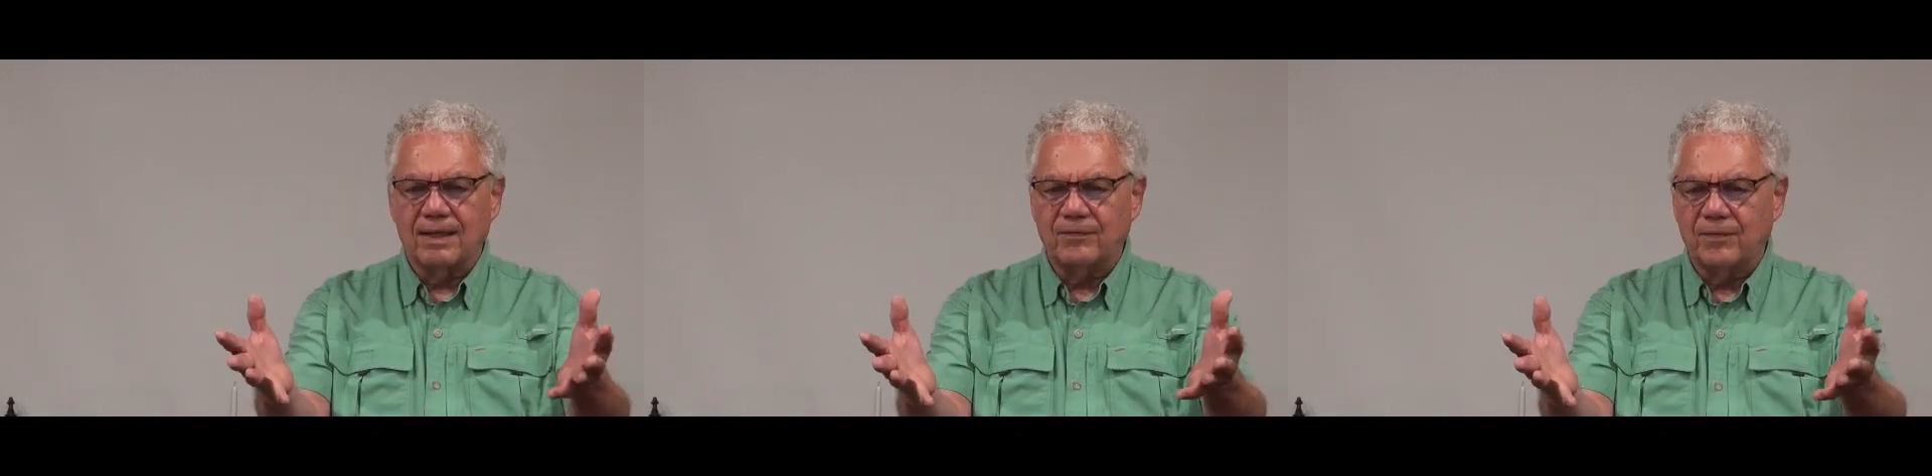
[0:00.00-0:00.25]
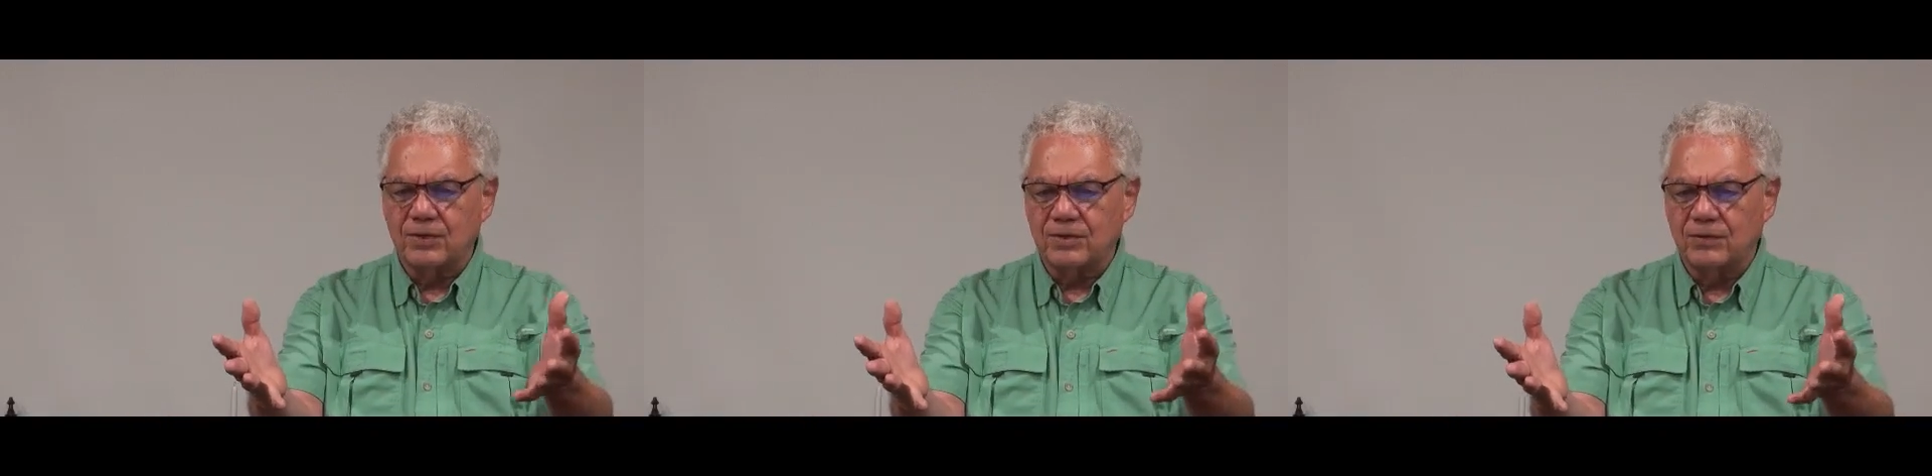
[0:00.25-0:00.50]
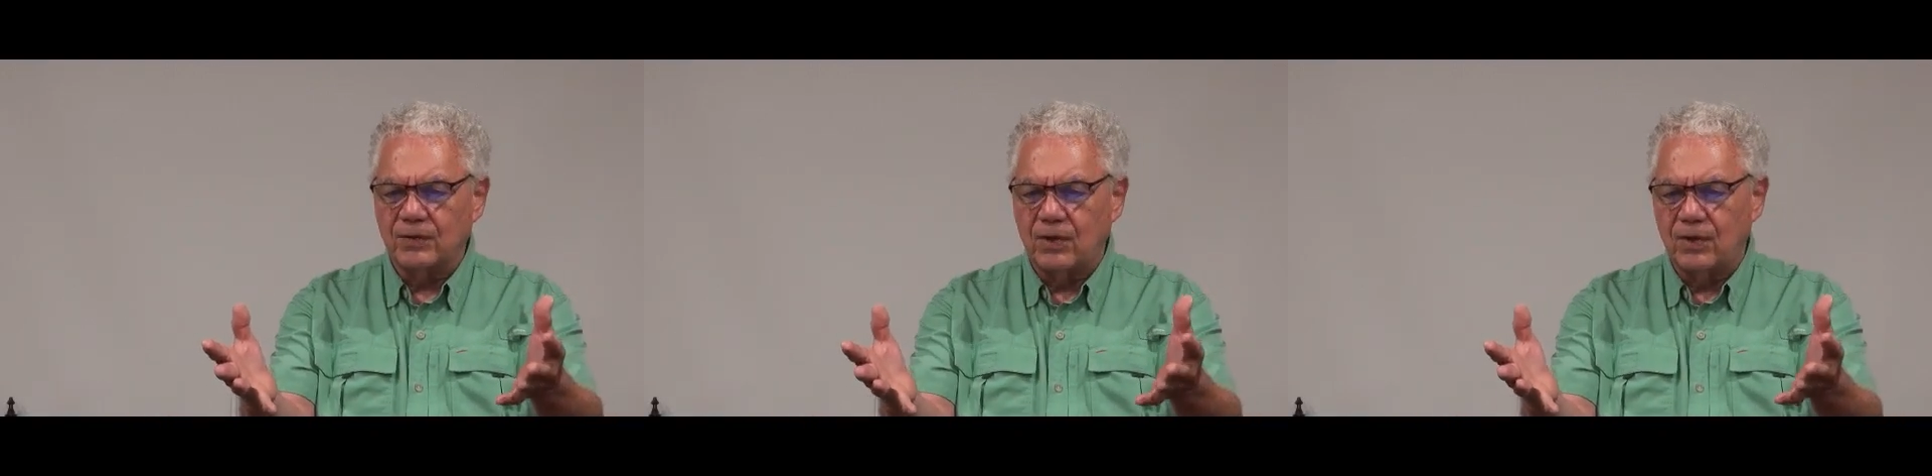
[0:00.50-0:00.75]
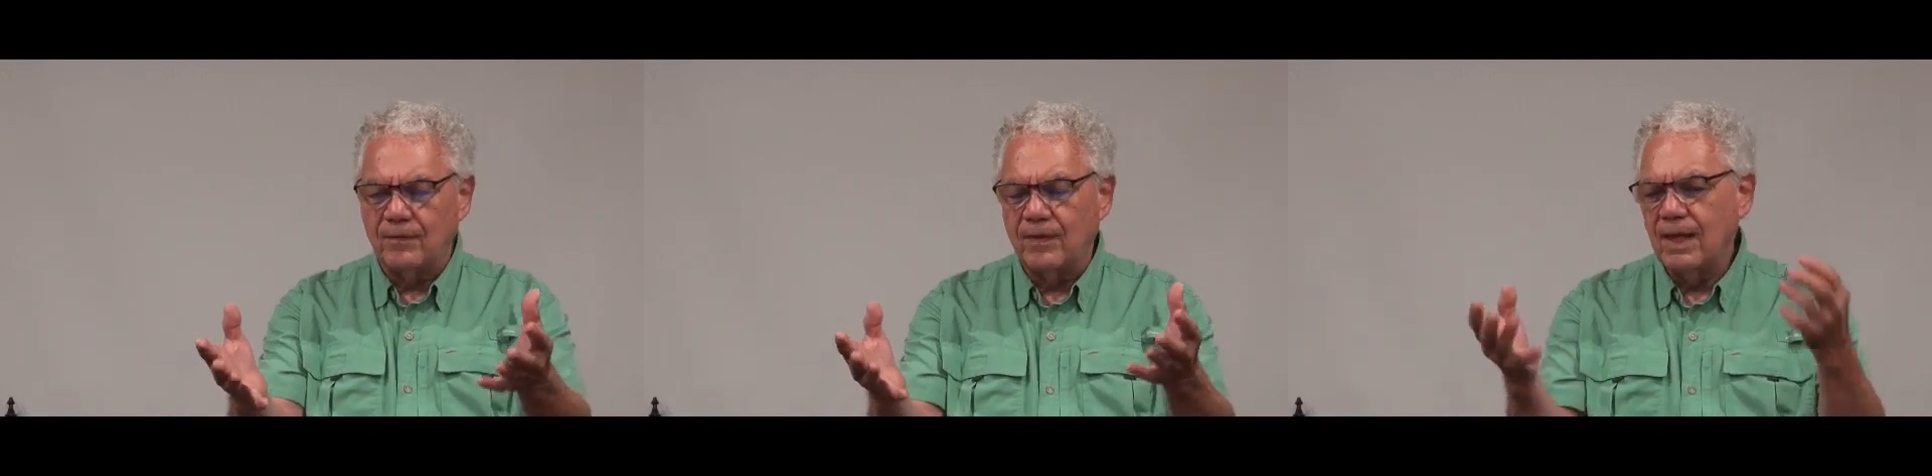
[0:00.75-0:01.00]
first of
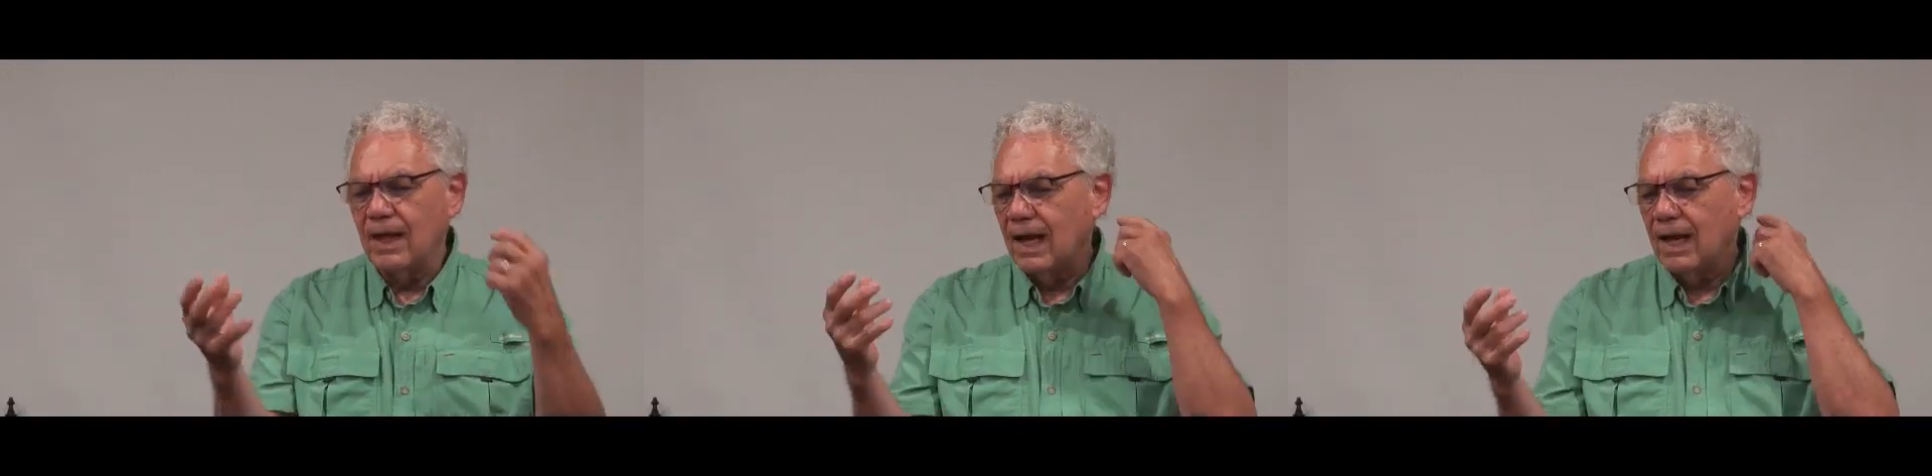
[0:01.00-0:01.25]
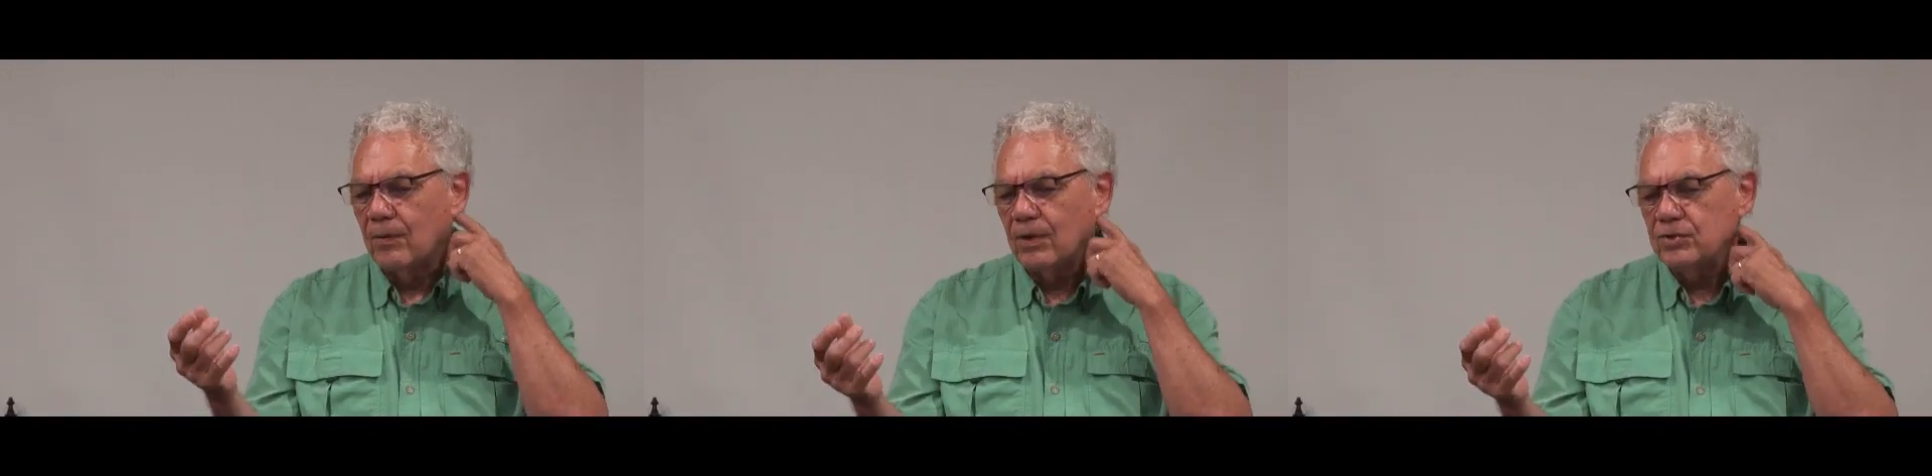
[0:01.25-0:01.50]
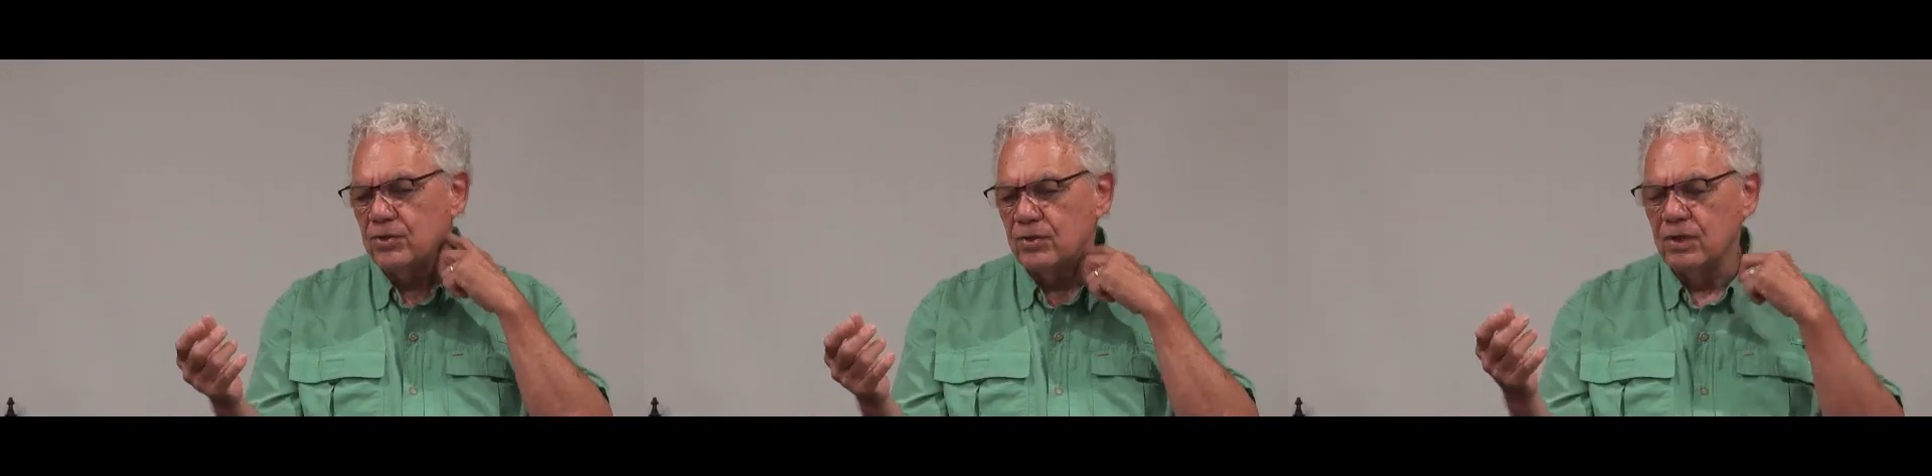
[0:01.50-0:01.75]
all, I want you